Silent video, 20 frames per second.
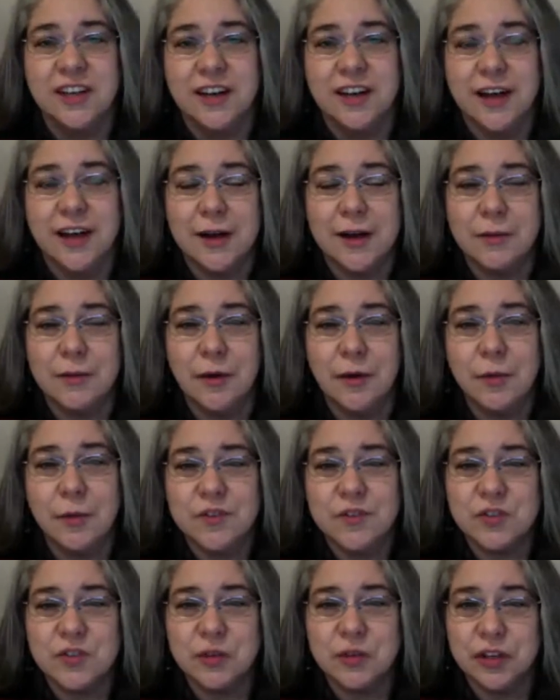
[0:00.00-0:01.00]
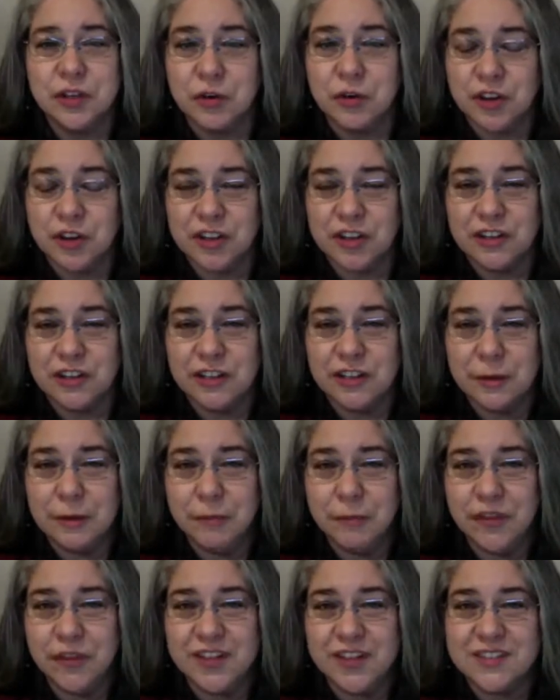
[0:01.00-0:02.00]
homeschooling
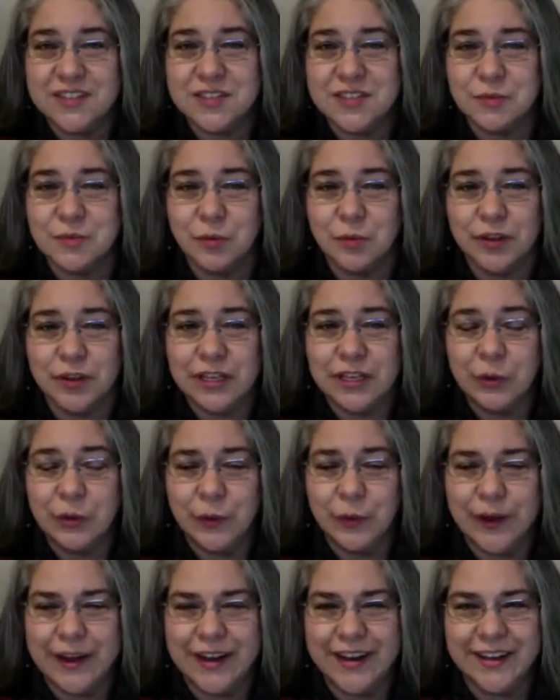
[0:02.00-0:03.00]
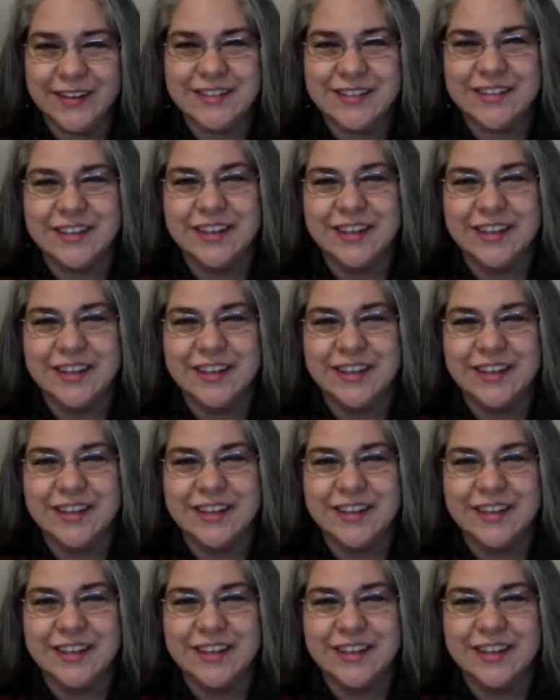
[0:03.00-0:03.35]
curriculum that's really great.